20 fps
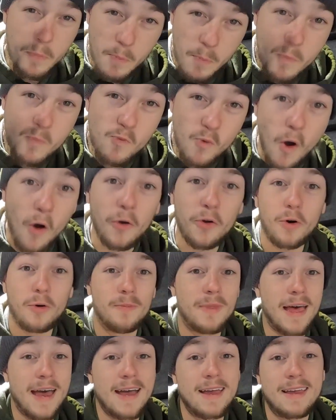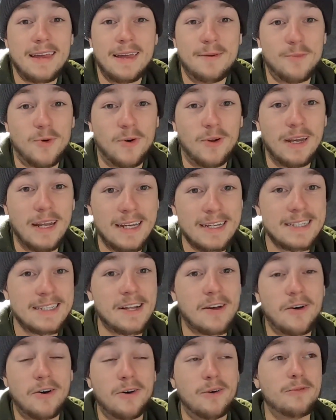right up there in my
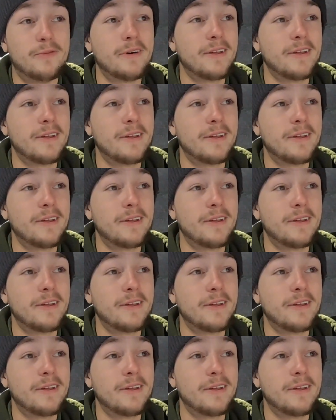list of